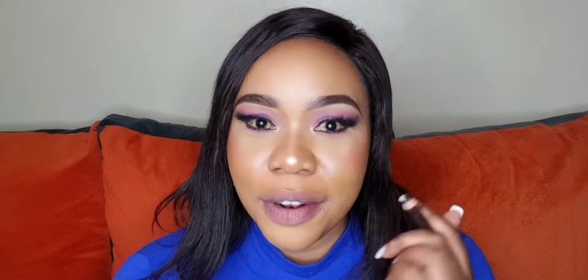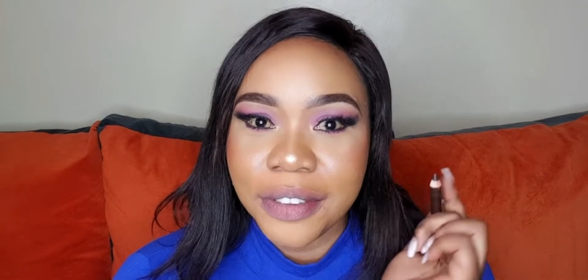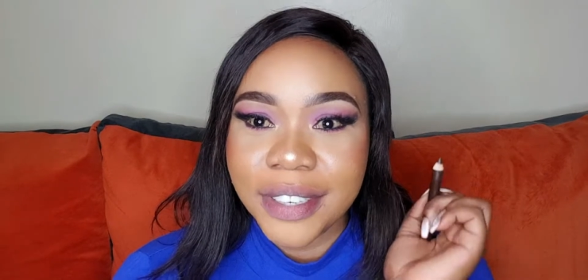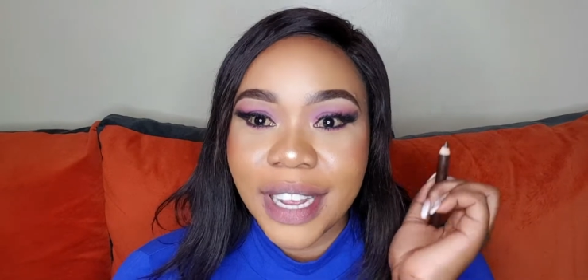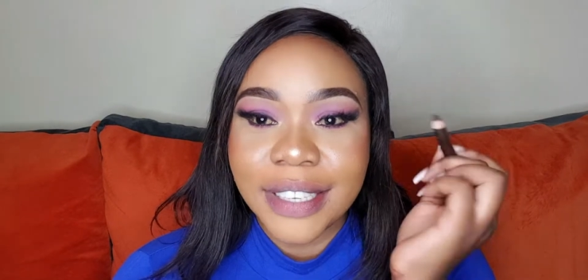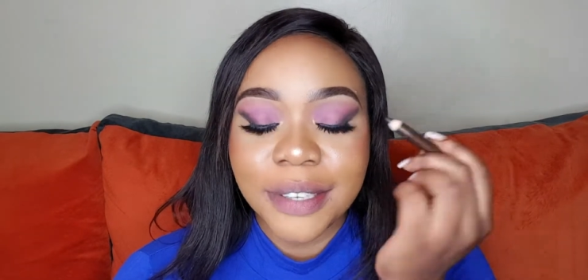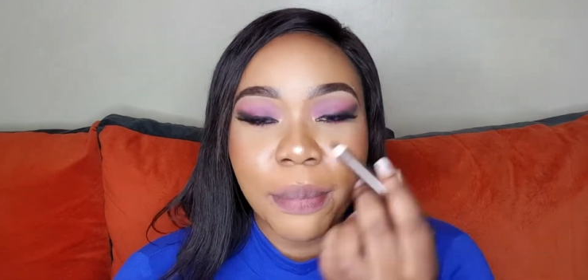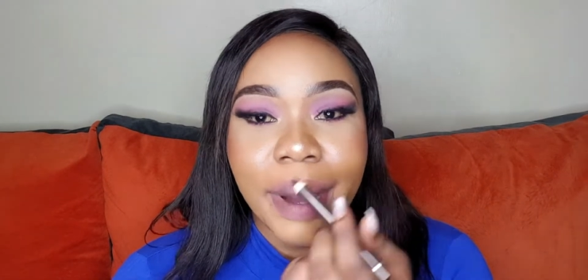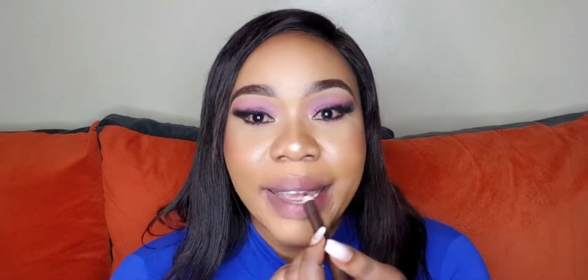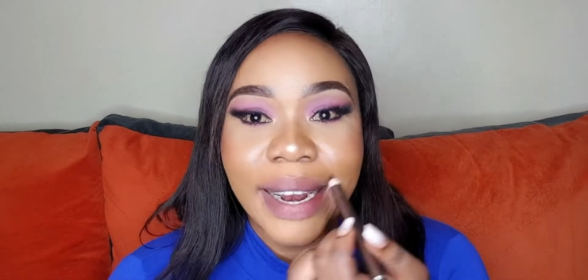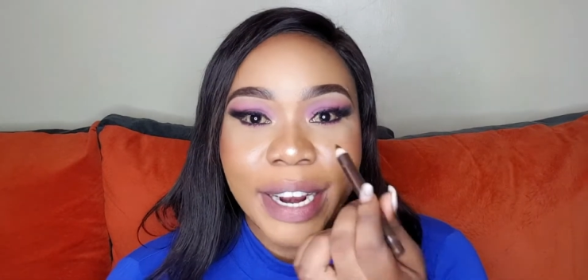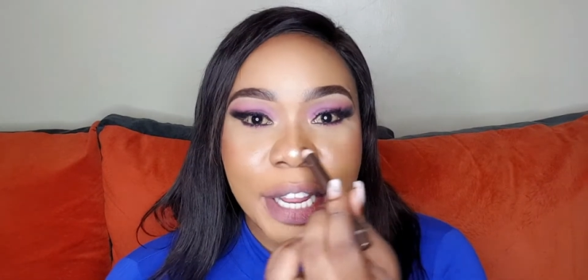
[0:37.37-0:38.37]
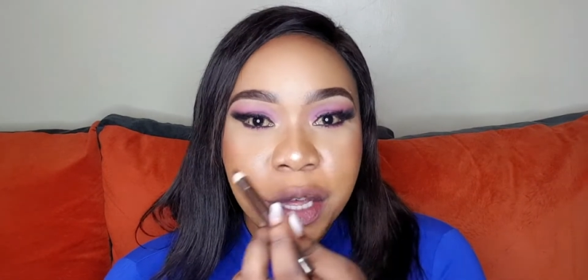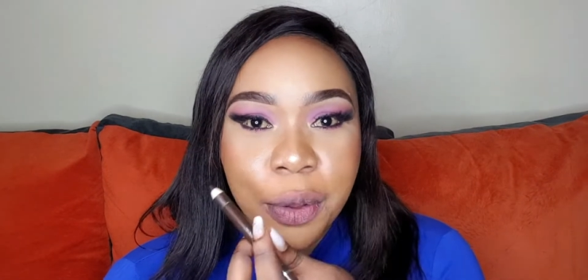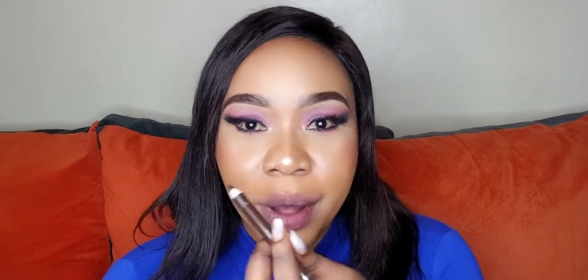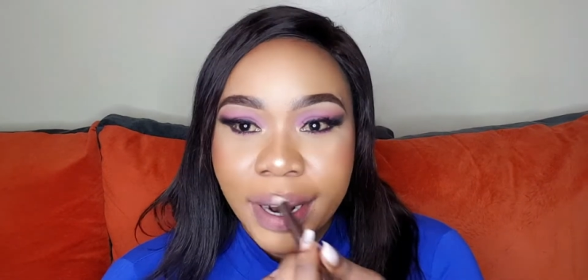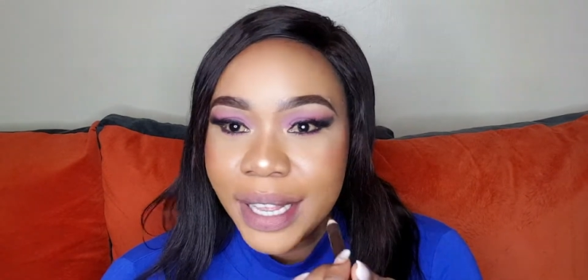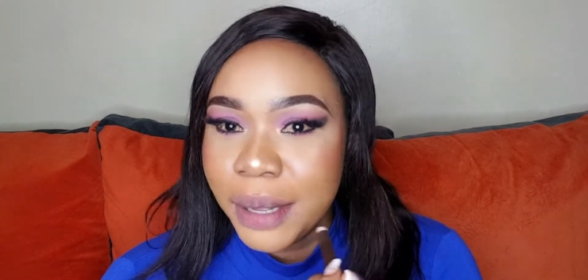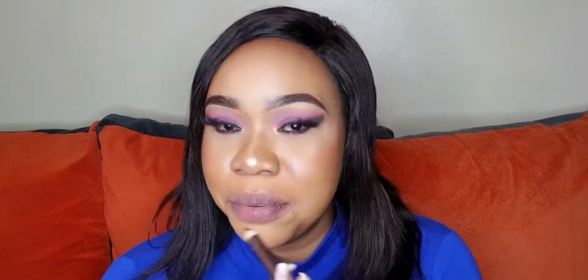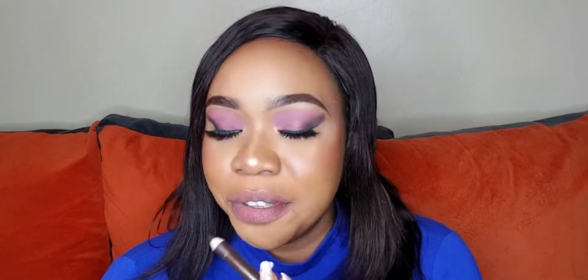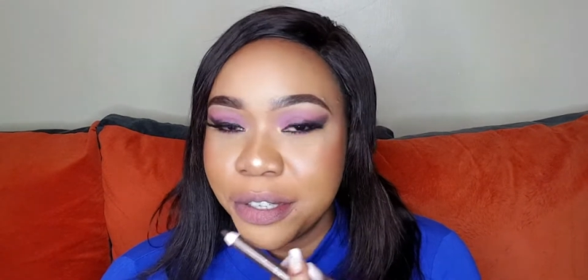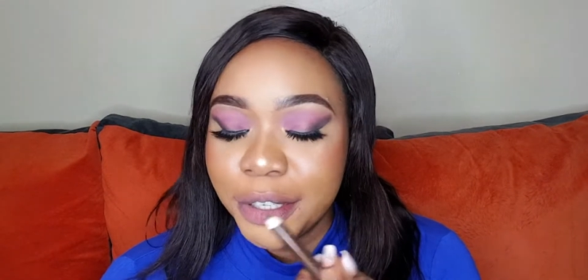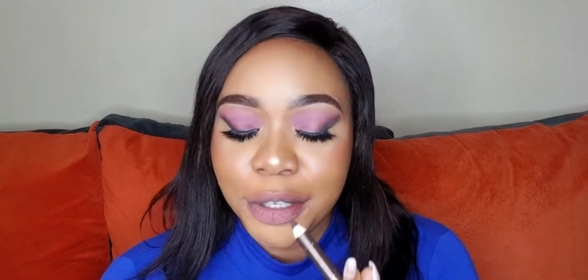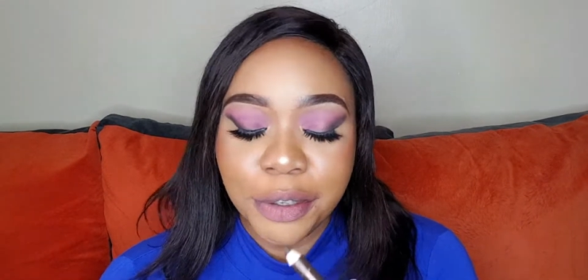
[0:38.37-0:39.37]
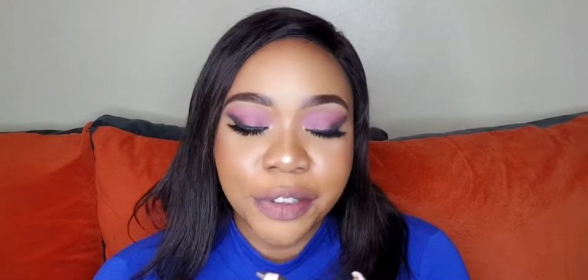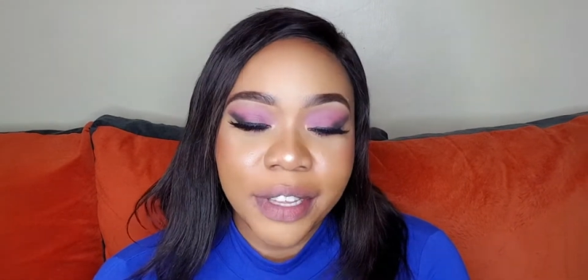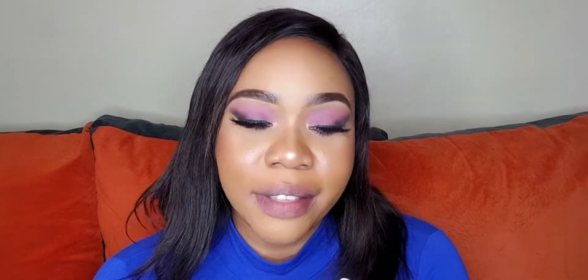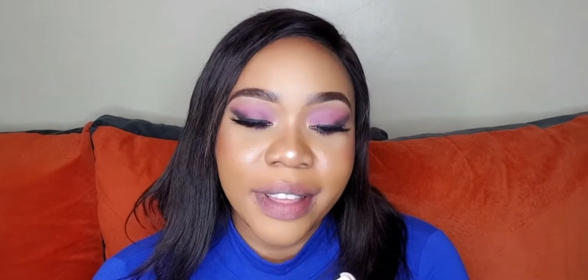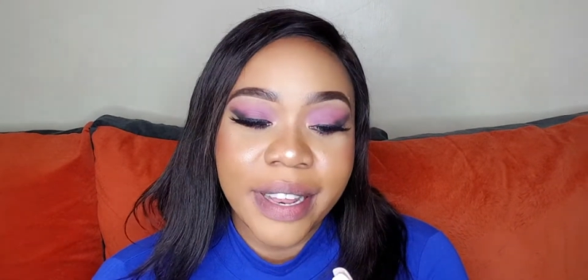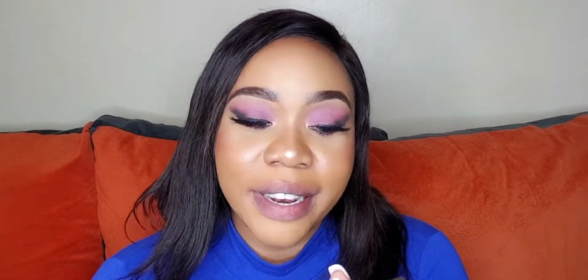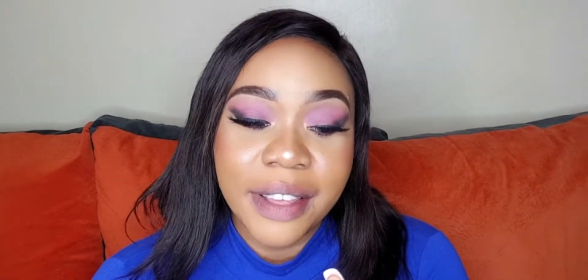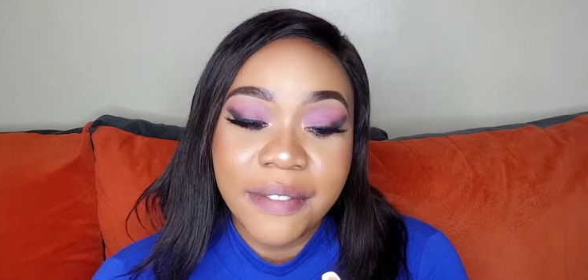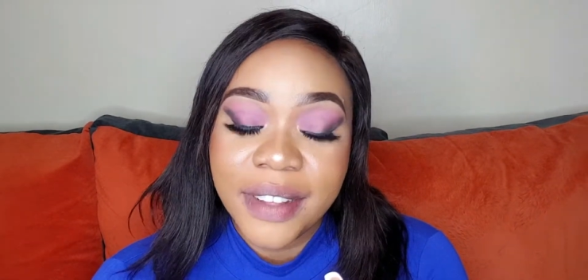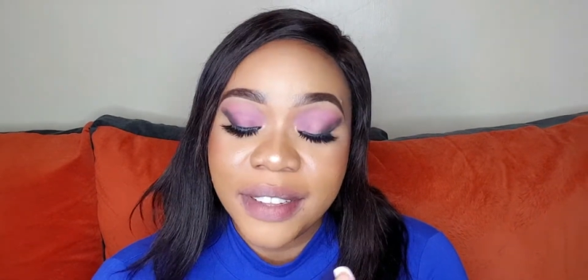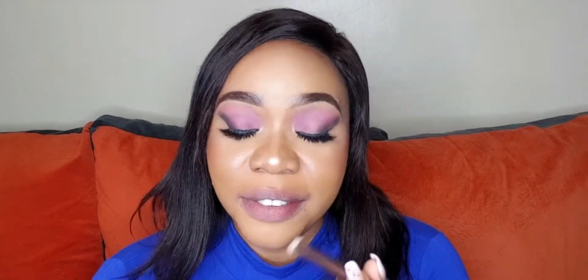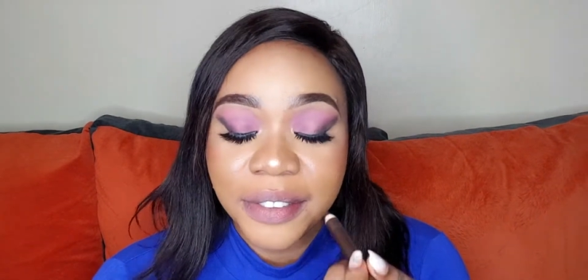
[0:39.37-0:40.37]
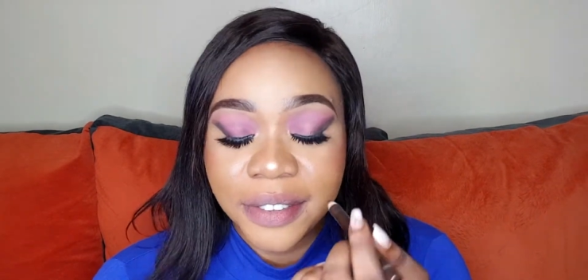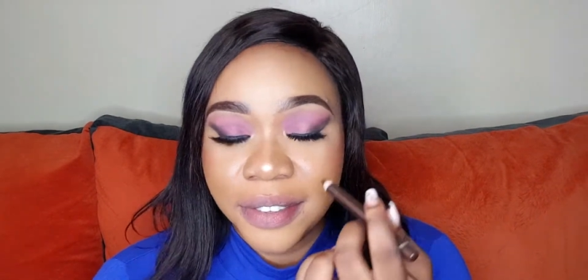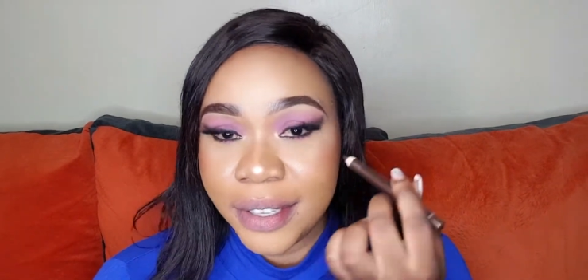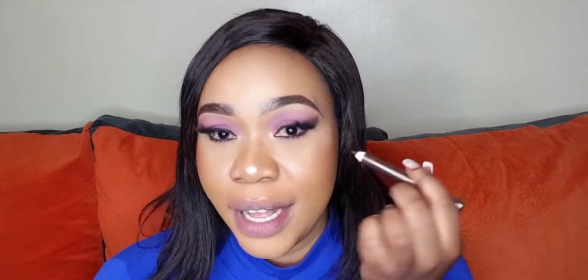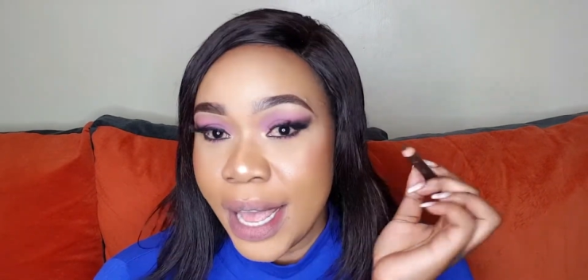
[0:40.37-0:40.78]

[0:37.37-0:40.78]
start by lining your lips using the David's